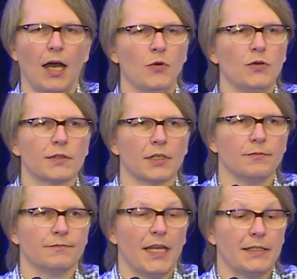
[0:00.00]
Who's
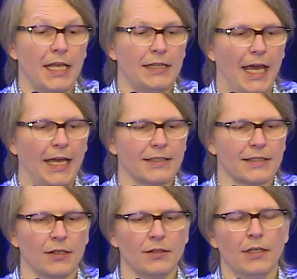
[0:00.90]
going to maintain that?
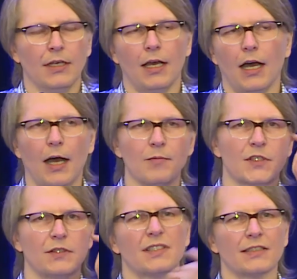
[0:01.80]
So
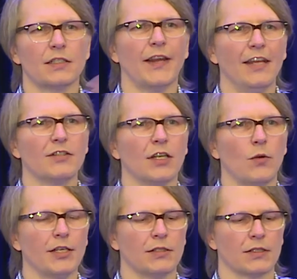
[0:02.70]
it's sort of answering
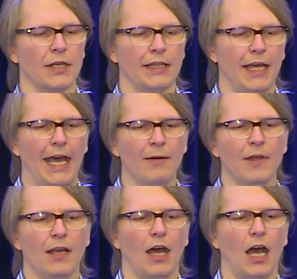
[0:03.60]
questions like that
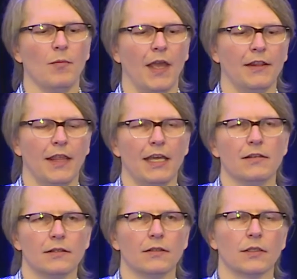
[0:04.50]
and
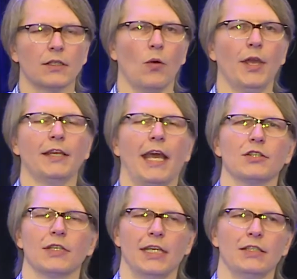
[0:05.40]
then going
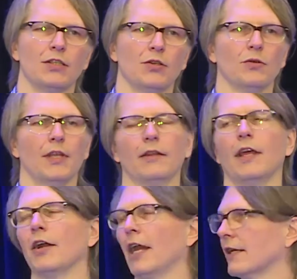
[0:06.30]
actually into
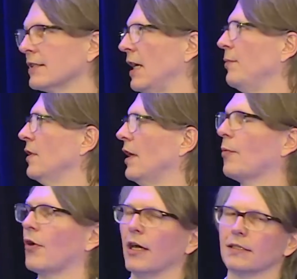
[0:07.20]
their next step in their
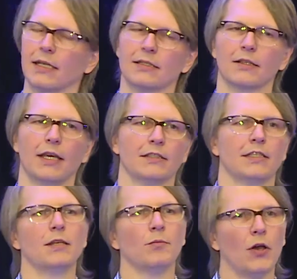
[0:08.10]
process, like
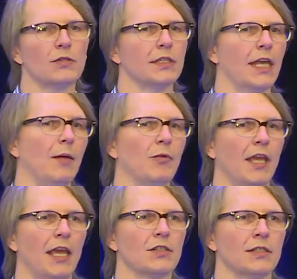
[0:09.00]
decomposing the
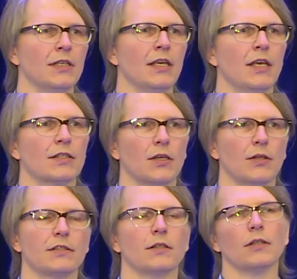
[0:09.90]
application. So
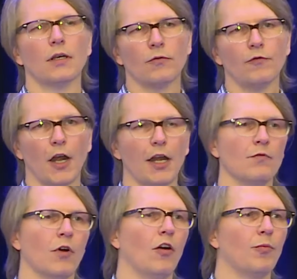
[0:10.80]
there's a very
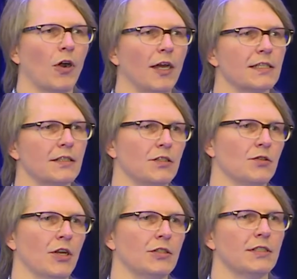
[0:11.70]
involved process that
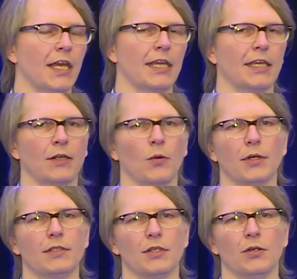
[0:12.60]
you'd undertake in
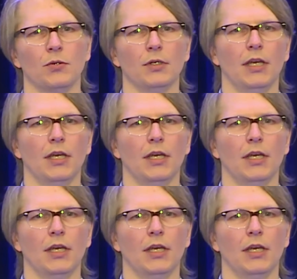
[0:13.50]
order to